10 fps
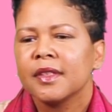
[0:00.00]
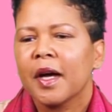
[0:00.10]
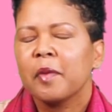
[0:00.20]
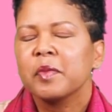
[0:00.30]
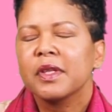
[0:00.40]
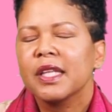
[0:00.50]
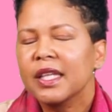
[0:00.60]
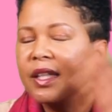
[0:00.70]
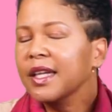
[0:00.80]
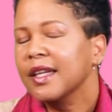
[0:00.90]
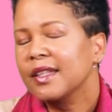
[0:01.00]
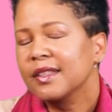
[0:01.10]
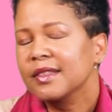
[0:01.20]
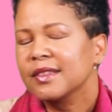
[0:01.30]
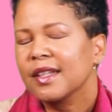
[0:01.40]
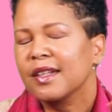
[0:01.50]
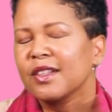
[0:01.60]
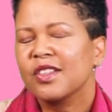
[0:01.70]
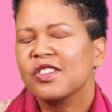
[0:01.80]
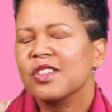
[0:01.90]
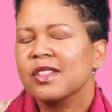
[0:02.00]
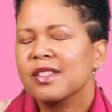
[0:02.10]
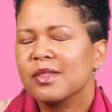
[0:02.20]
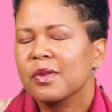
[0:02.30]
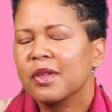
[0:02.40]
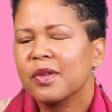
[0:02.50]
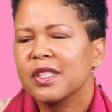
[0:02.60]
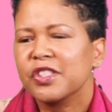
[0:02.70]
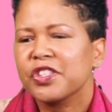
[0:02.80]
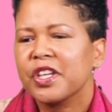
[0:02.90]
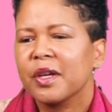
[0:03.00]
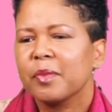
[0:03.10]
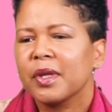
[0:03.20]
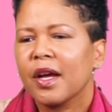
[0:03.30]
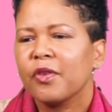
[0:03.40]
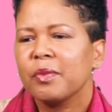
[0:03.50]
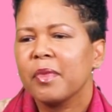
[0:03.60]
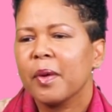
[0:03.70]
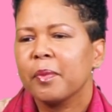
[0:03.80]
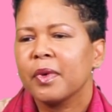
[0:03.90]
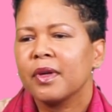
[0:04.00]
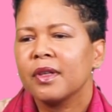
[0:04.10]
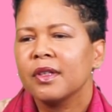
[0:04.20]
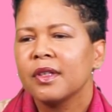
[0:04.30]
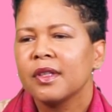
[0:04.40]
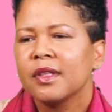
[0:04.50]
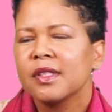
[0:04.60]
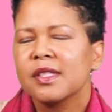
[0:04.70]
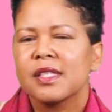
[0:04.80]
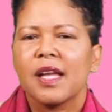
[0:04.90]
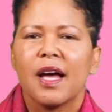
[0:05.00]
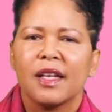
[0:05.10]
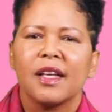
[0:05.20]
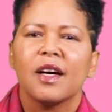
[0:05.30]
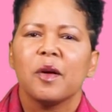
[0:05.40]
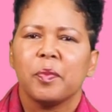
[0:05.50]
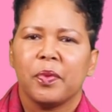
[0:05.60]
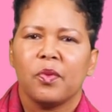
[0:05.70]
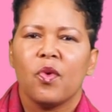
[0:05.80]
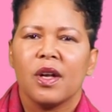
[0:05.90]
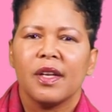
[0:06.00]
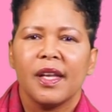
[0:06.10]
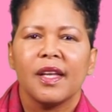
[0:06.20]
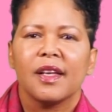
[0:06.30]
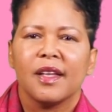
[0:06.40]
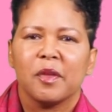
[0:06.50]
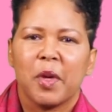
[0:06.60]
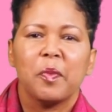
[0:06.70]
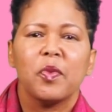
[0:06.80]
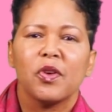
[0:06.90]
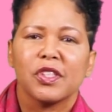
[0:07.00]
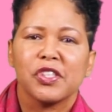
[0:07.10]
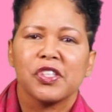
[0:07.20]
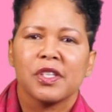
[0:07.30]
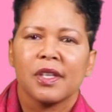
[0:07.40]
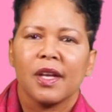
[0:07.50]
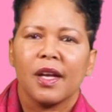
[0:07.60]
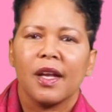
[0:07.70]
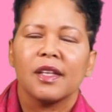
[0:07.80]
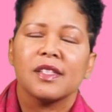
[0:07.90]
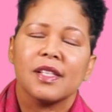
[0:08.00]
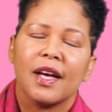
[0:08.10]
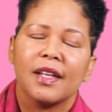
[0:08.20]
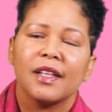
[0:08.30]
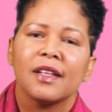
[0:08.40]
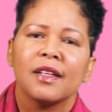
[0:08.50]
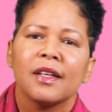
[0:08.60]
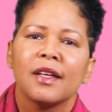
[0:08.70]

I'm thinking, and I'm not sure this is what I want to share, but I remember standing up one day in my porch, and I decided